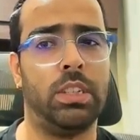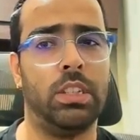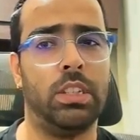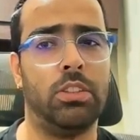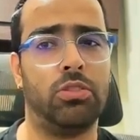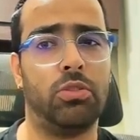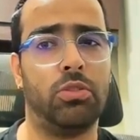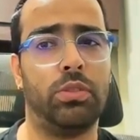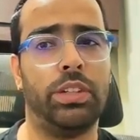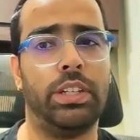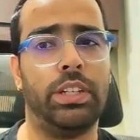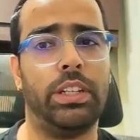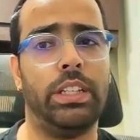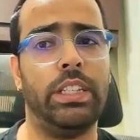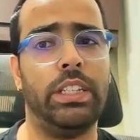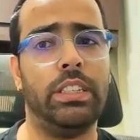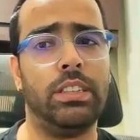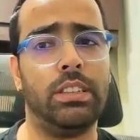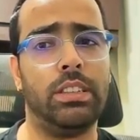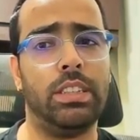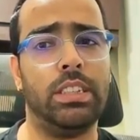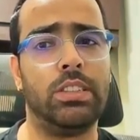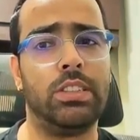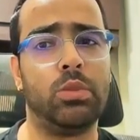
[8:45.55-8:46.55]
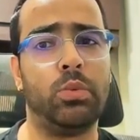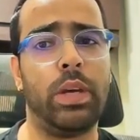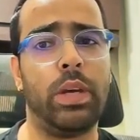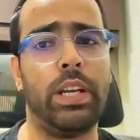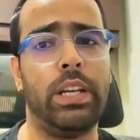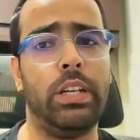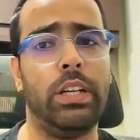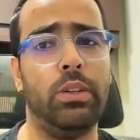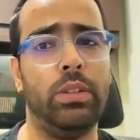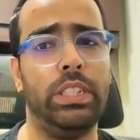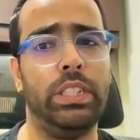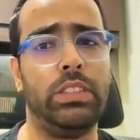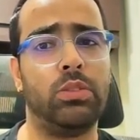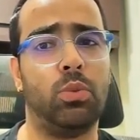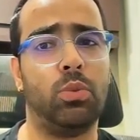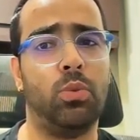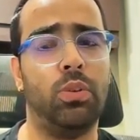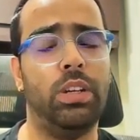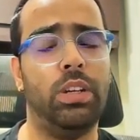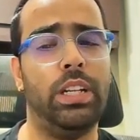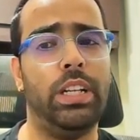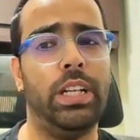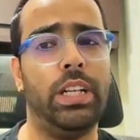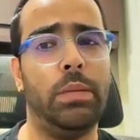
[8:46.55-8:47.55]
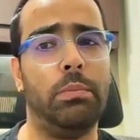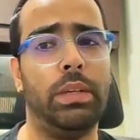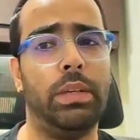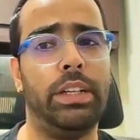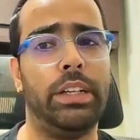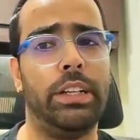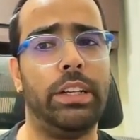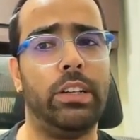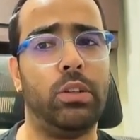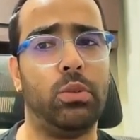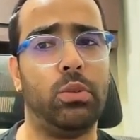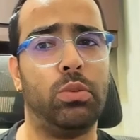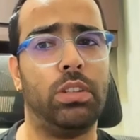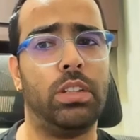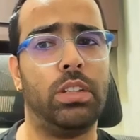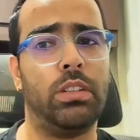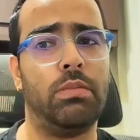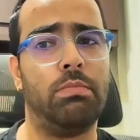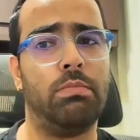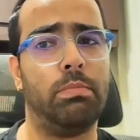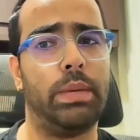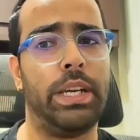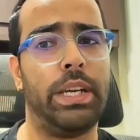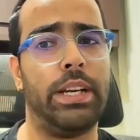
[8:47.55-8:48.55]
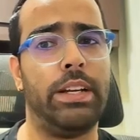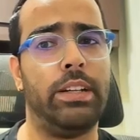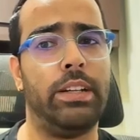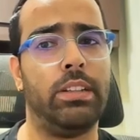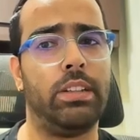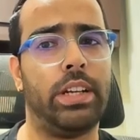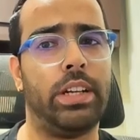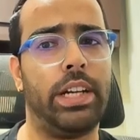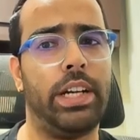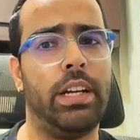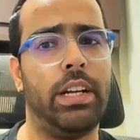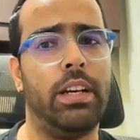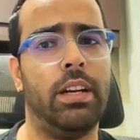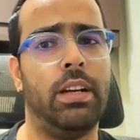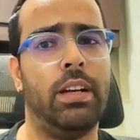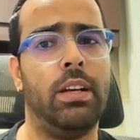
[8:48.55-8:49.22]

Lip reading: So is this value is only limited to the parent thread,